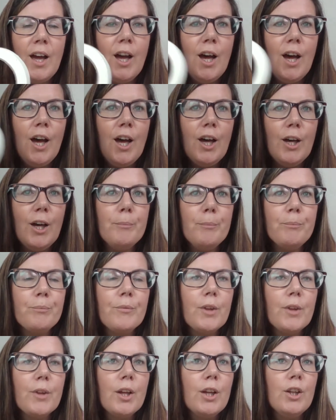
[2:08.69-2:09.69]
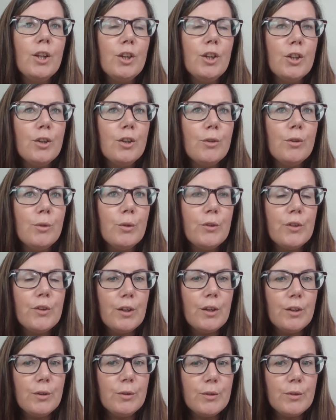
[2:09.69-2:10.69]
You can also
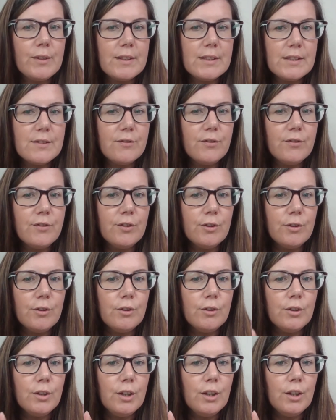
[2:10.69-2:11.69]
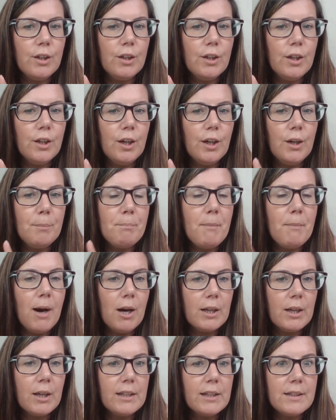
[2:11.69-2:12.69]
use this for
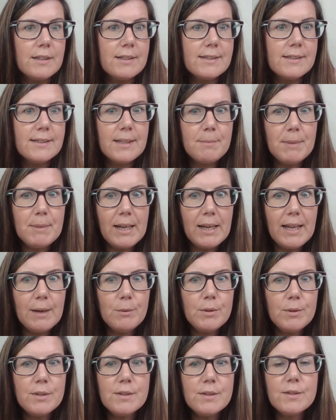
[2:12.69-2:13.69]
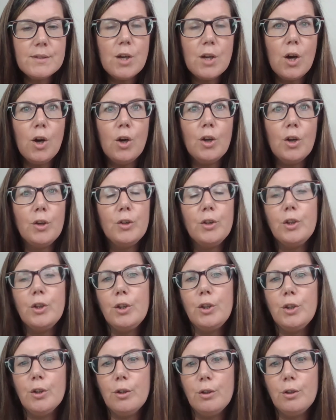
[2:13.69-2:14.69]
marking your seam allowance on
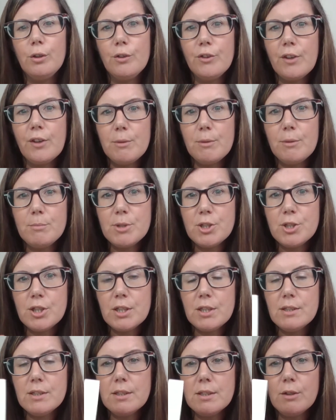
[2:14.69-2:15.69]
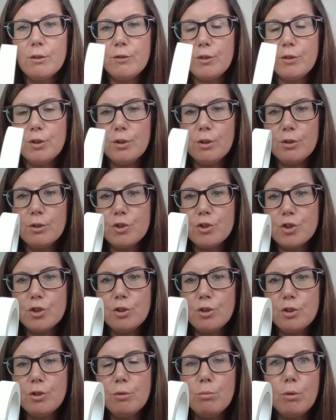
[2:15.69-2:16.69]
your sewing machine. So if you're not
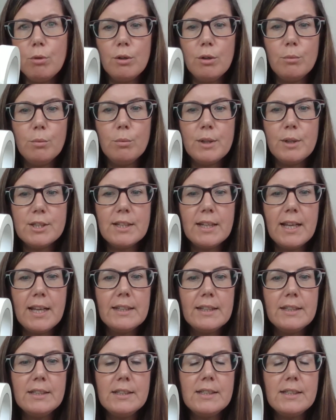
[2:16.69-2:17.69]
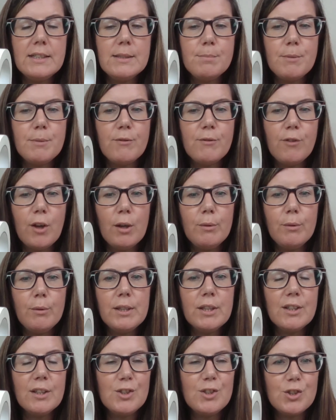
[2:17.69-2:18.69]
sure which line you need to be
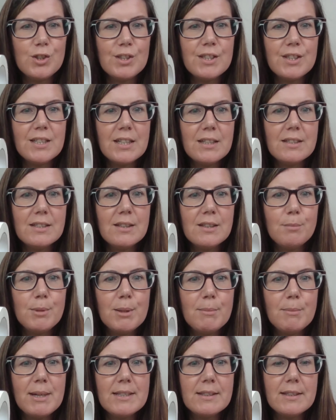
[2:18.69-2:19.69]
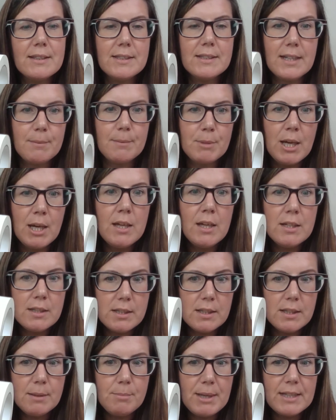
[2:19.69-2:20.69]
following, you can just stick some of the masking tape
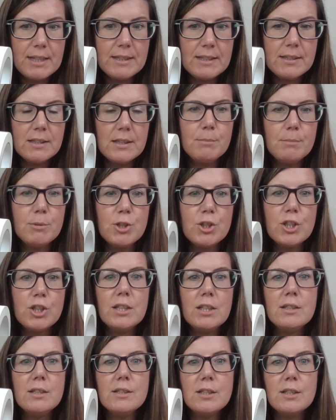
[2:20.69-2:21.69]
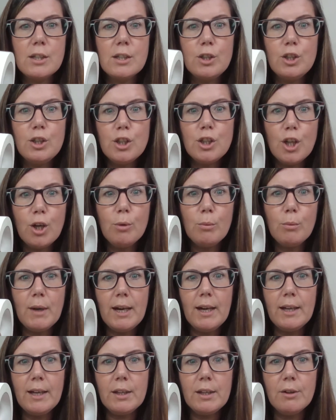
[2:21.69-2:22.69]
to the base of the machine so you know
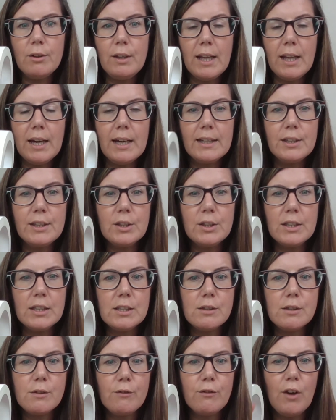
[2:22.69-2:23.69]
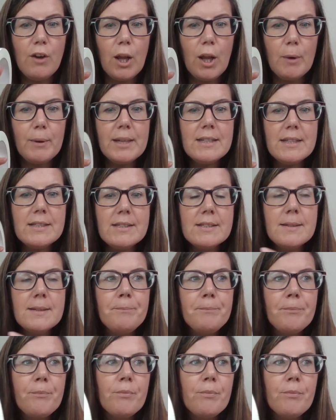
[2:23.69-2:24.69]
where your line you need to follow is.
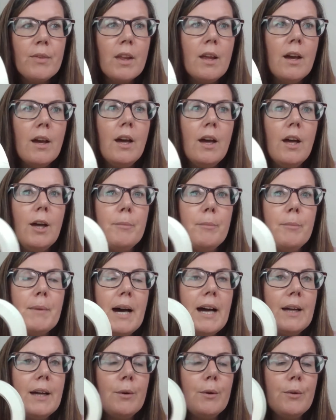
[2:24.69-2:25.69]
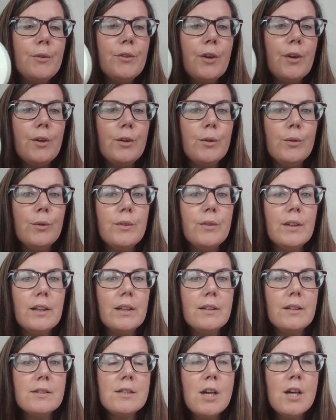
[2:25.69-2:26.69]
I also use
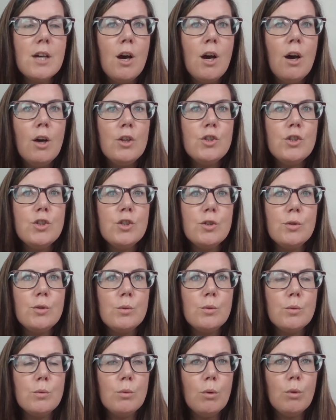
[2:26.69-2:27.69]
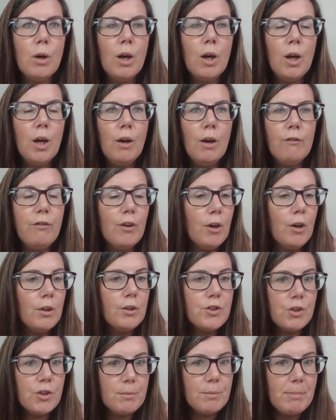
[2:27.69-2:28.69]
it
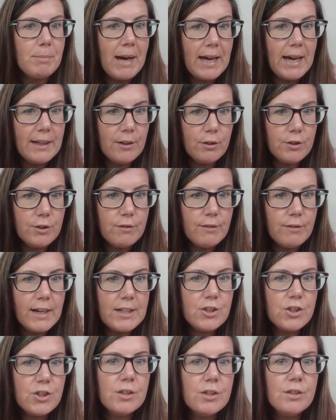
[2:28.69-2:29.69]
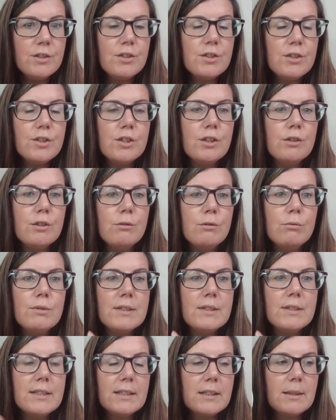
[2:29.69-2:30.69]
during pattern alterations to
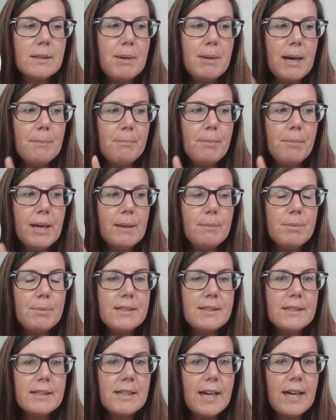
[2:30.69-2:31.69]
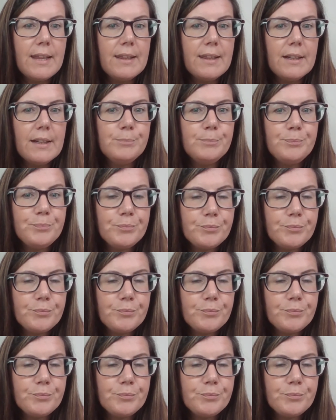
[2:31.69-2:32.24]
stick the pattern paper together.